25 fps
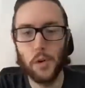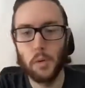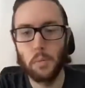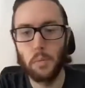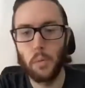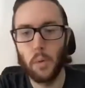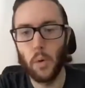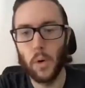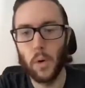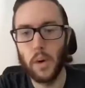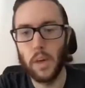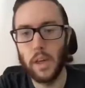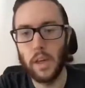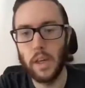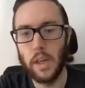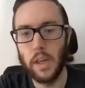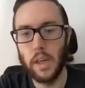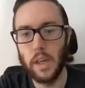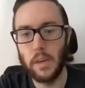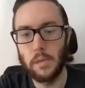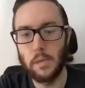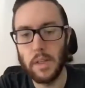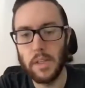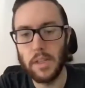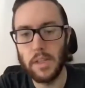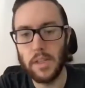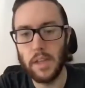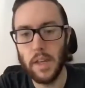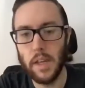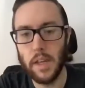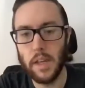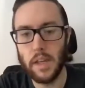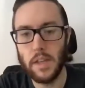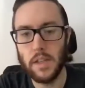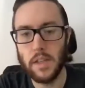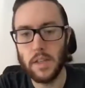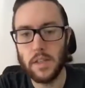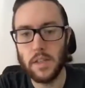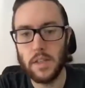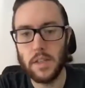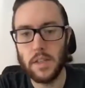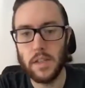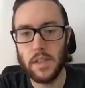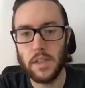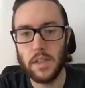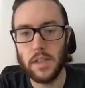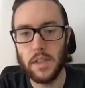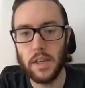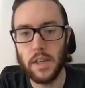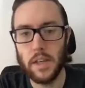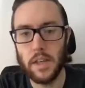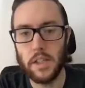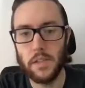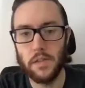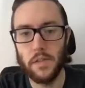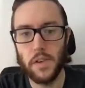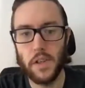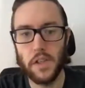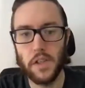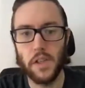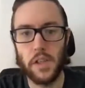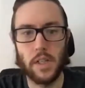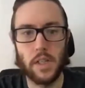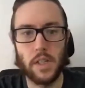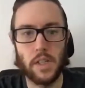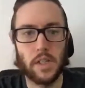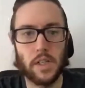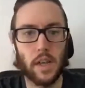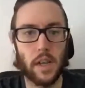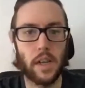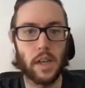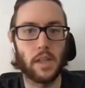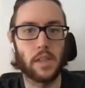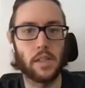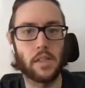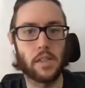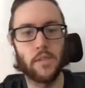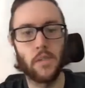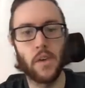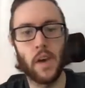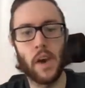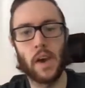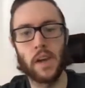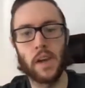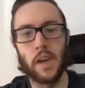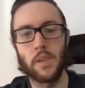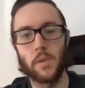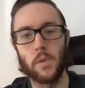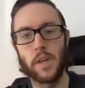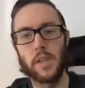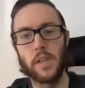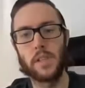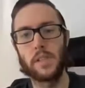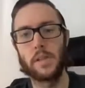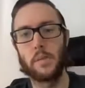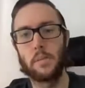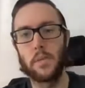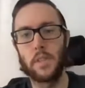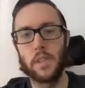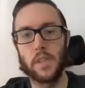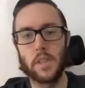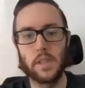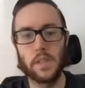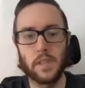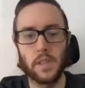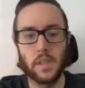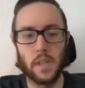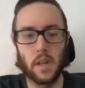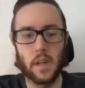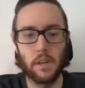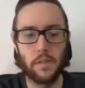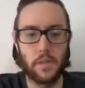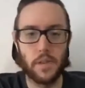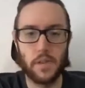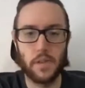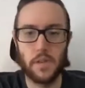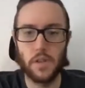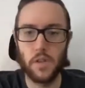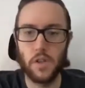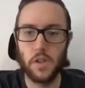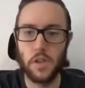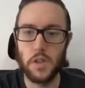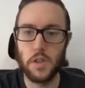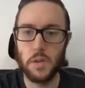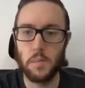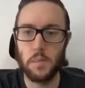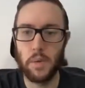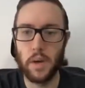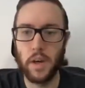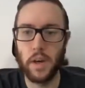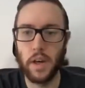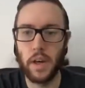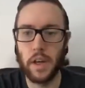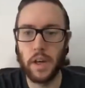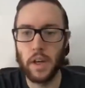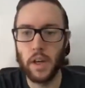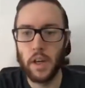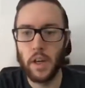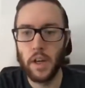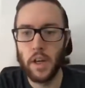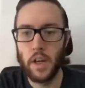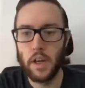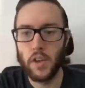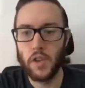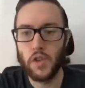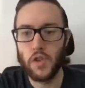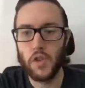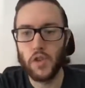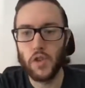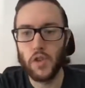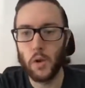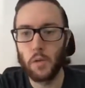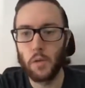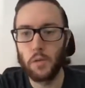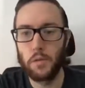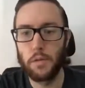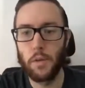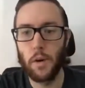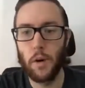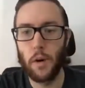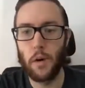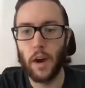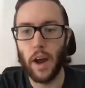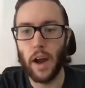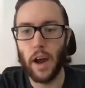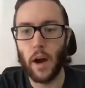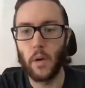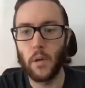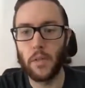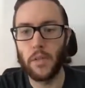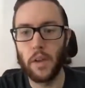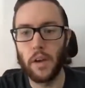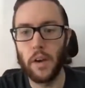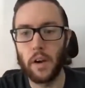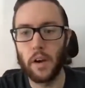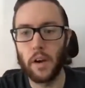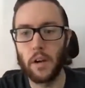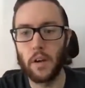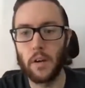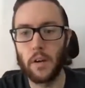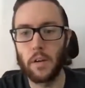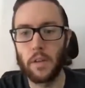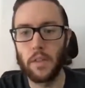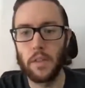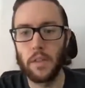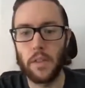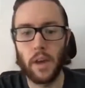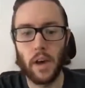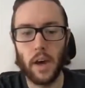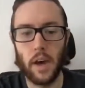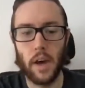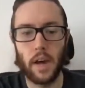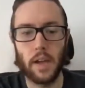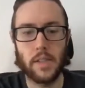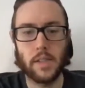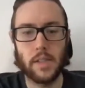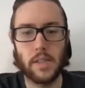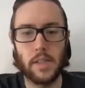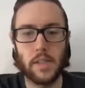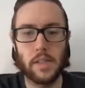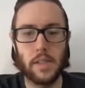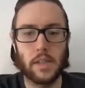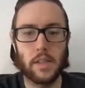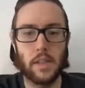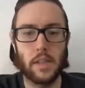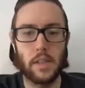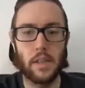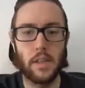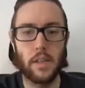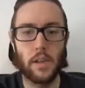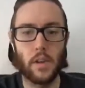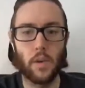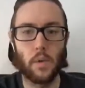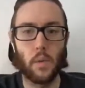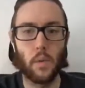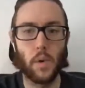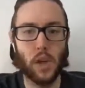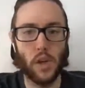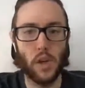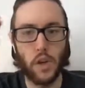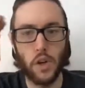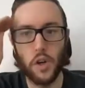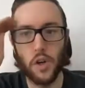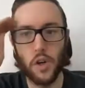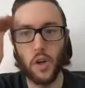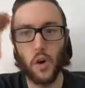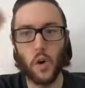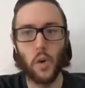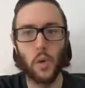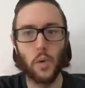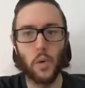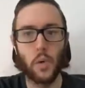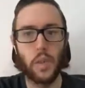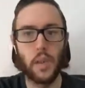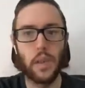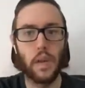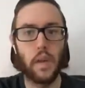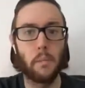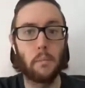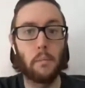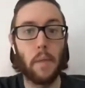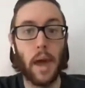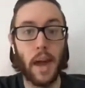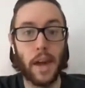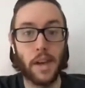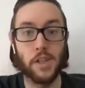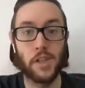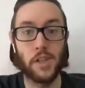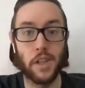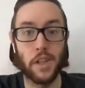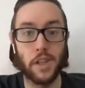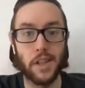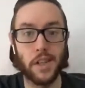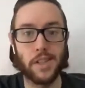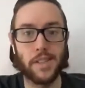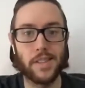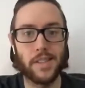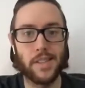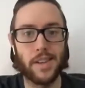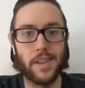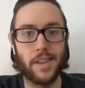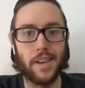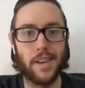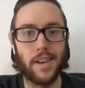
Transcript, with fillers: your point again, I mean, science, science fiction to science fact, right? Some of this stuff has just been so far out there that you know we could only imagine it.